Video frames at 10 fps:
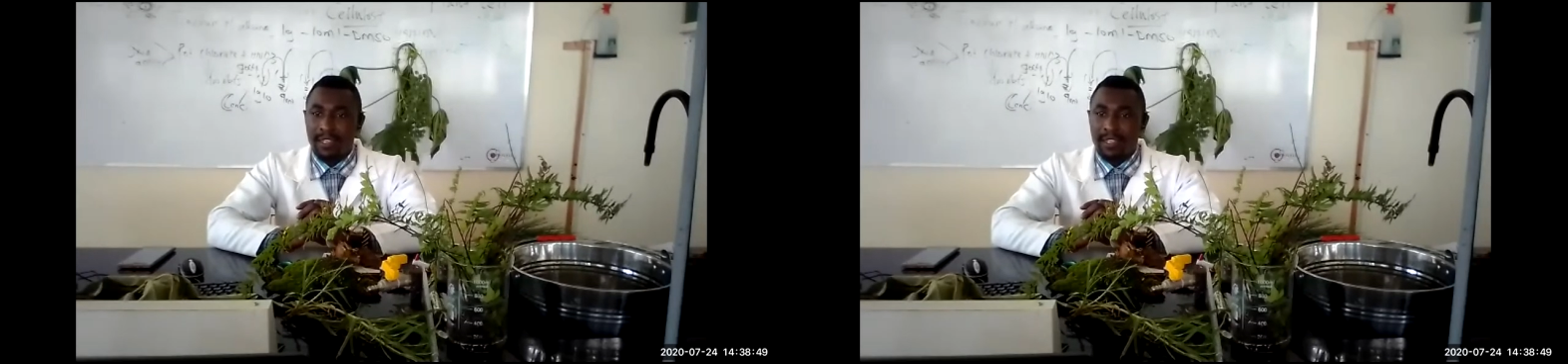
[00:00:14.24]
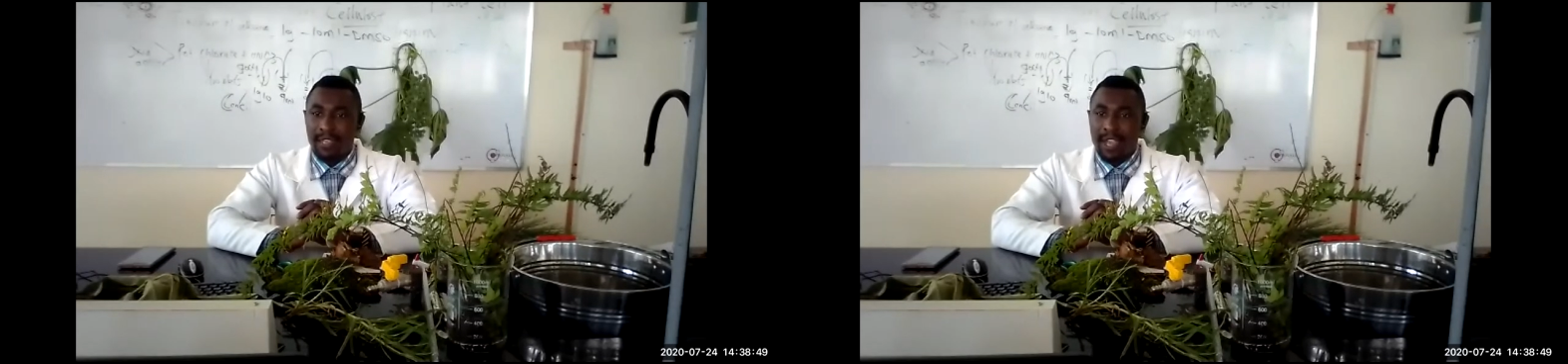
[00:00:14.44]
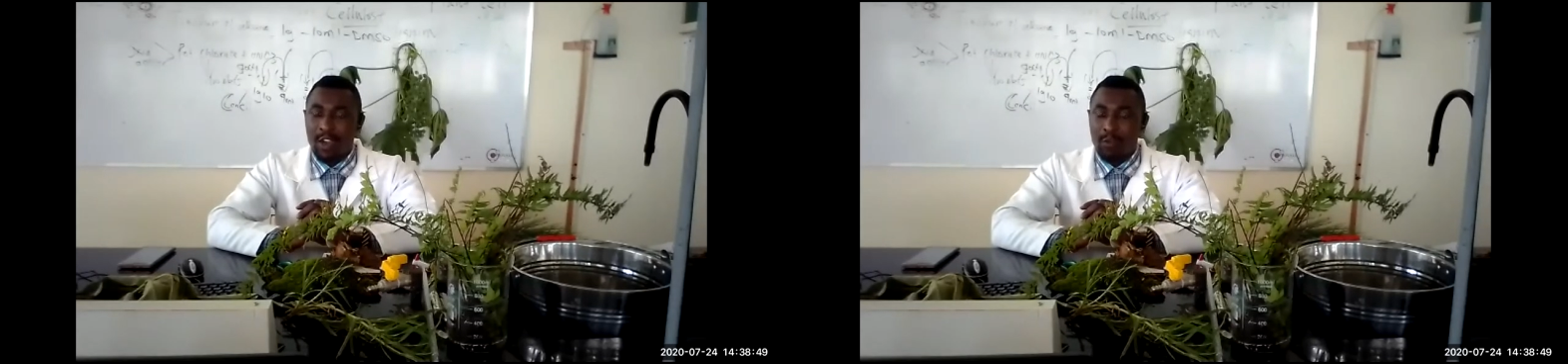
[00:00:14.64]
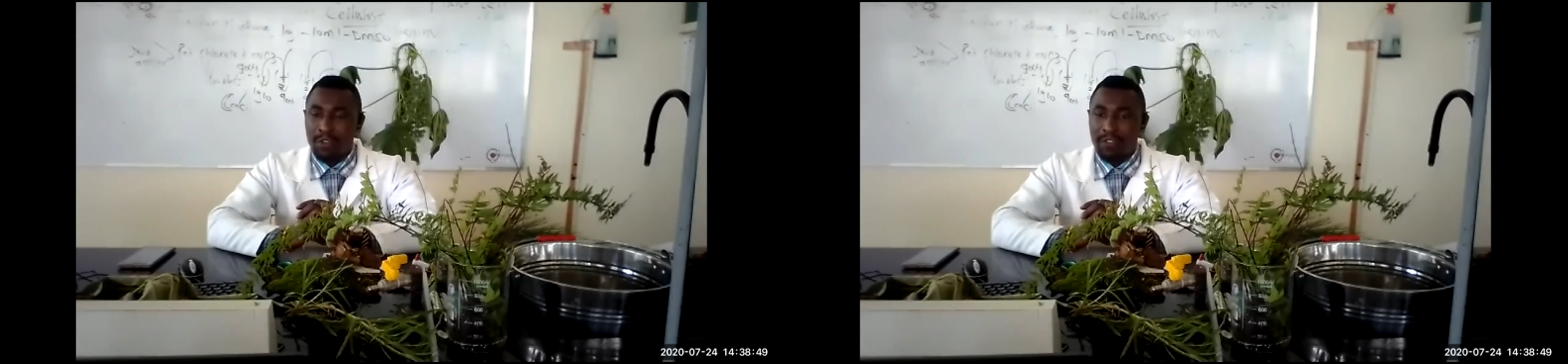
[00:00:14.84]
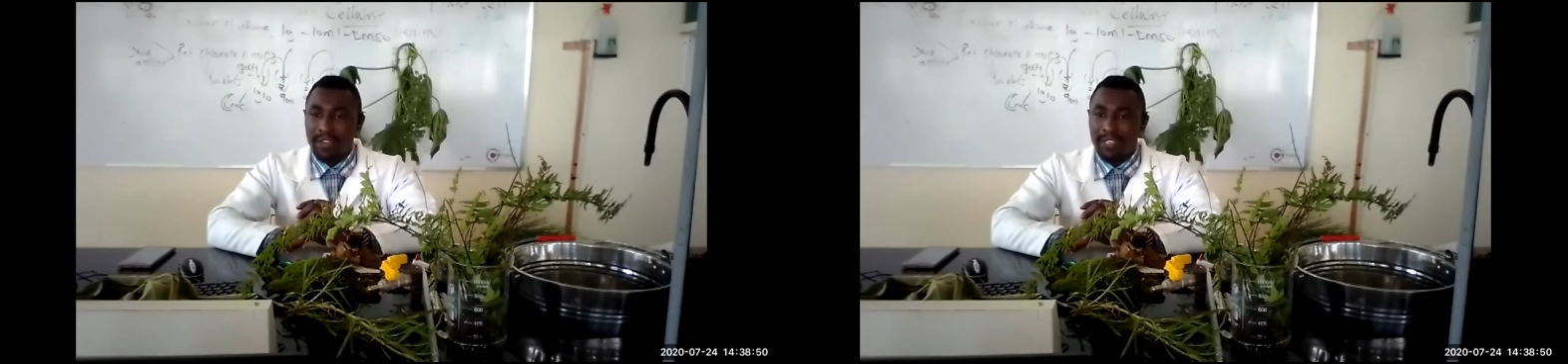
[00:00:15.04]
I hope you are
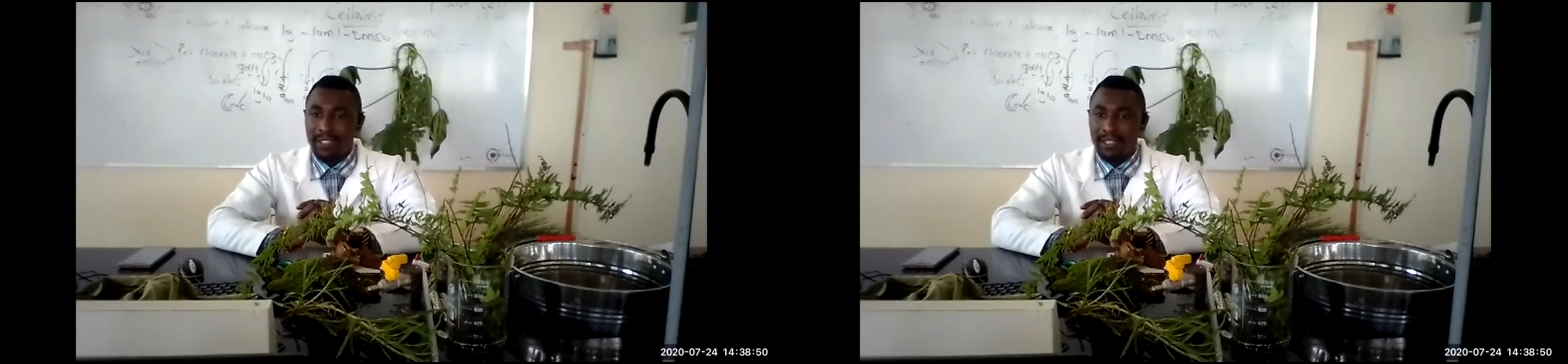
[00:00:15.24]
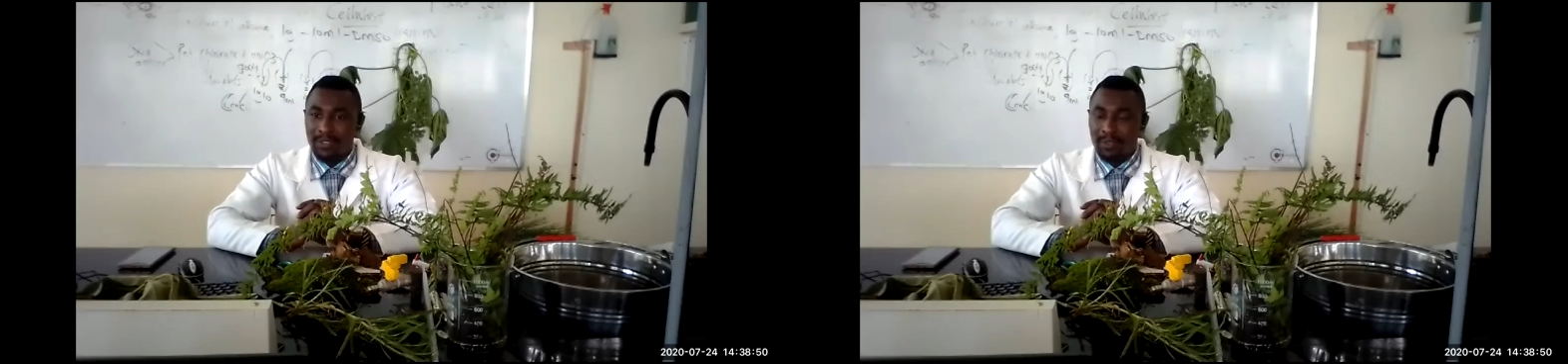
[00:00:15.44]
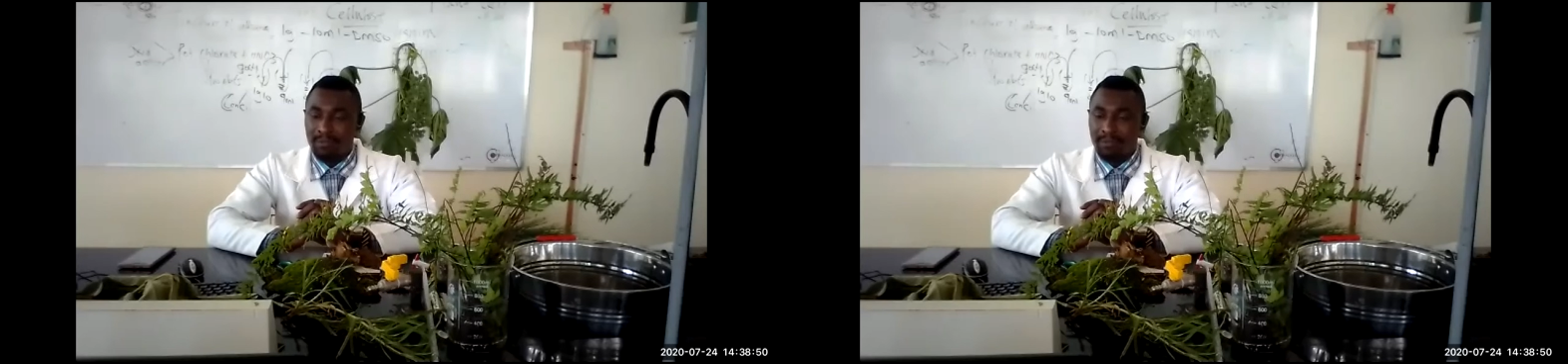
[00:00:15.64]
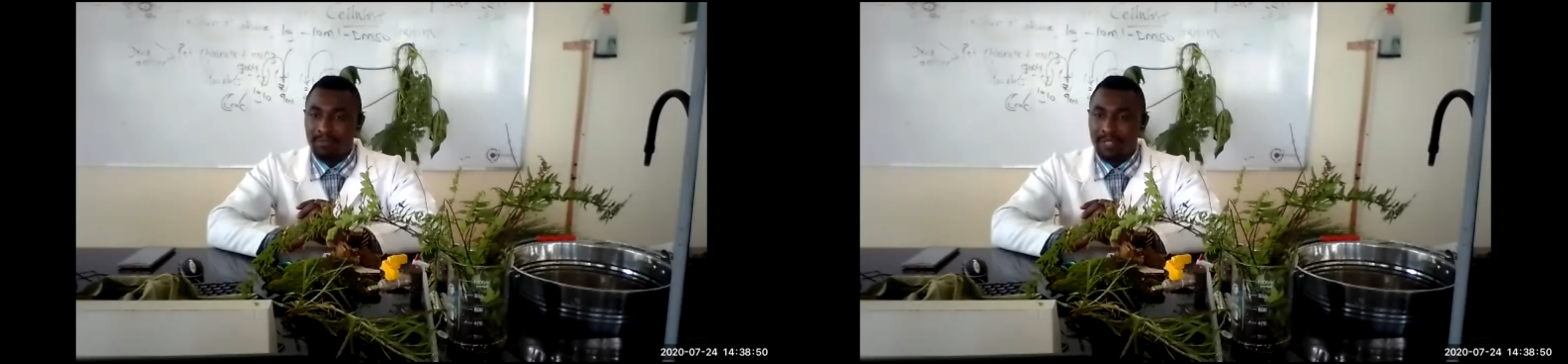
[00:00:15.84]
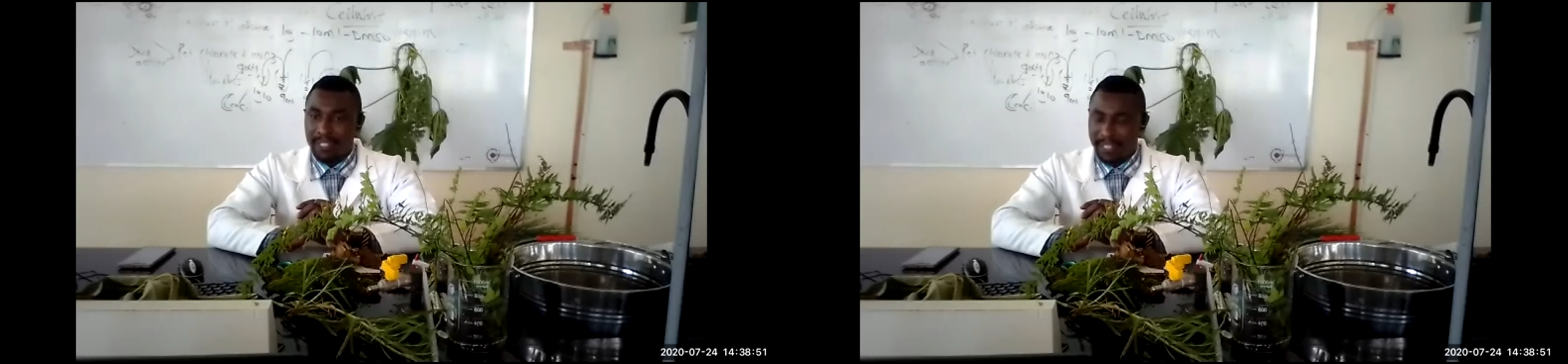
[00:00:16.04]
fine at home.
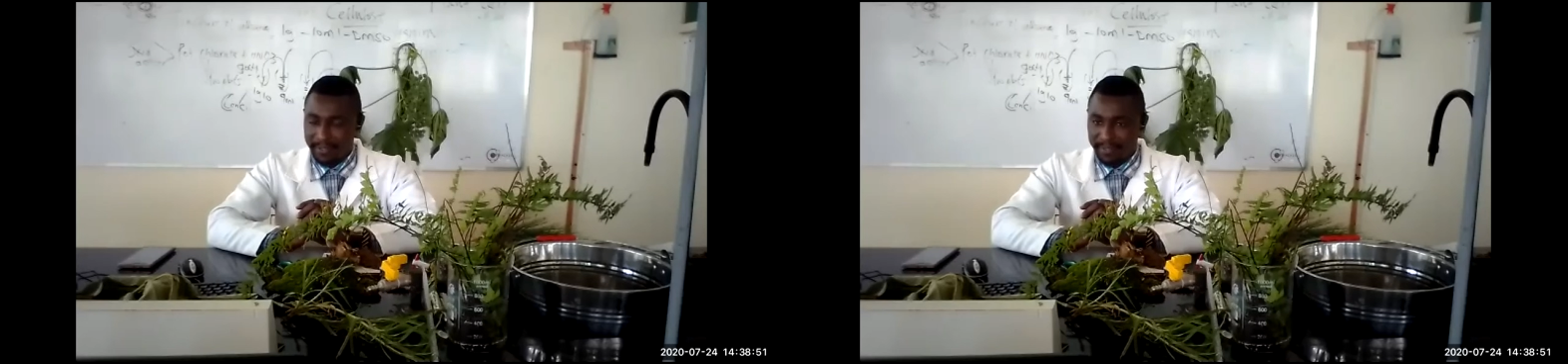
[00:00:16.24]
You're safe.